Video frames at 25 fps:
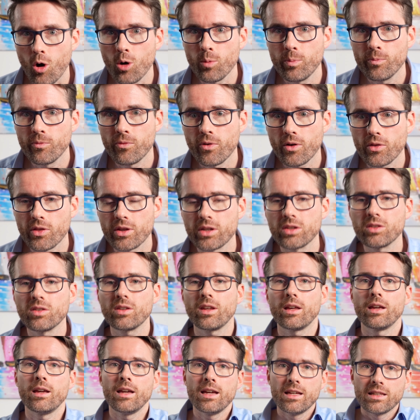open for this,
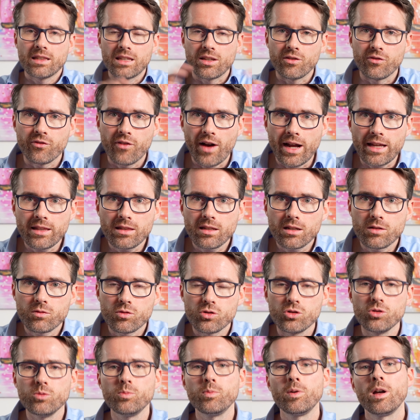define the
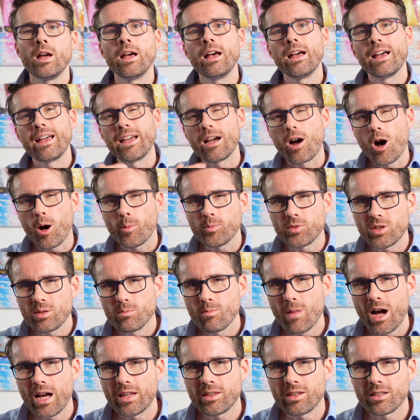group,
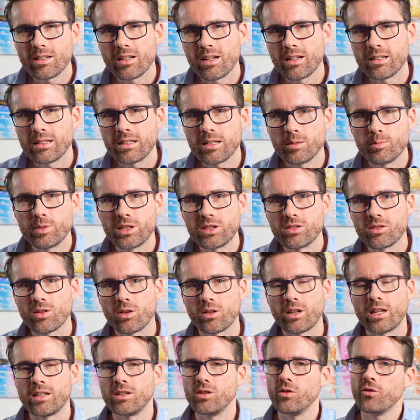optimize it a little bit
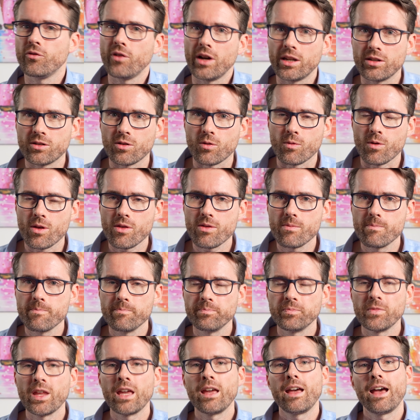so that you find your
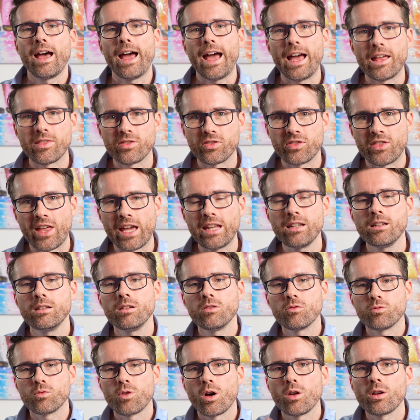rhythm, and
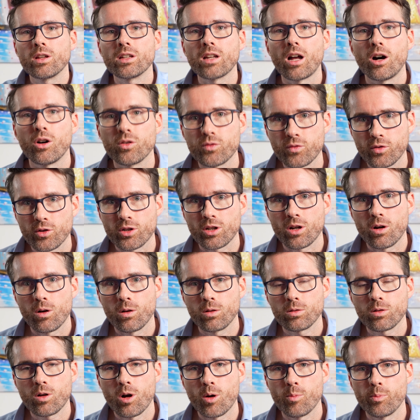then roll it out for the
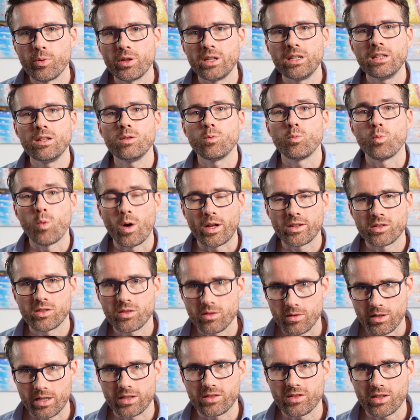whole company
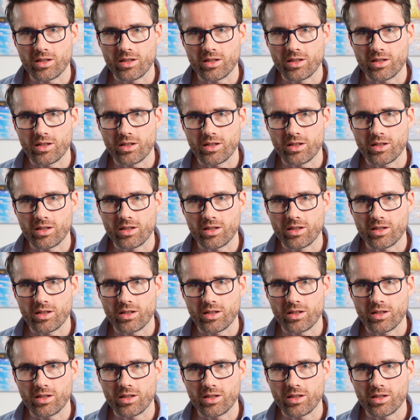once you get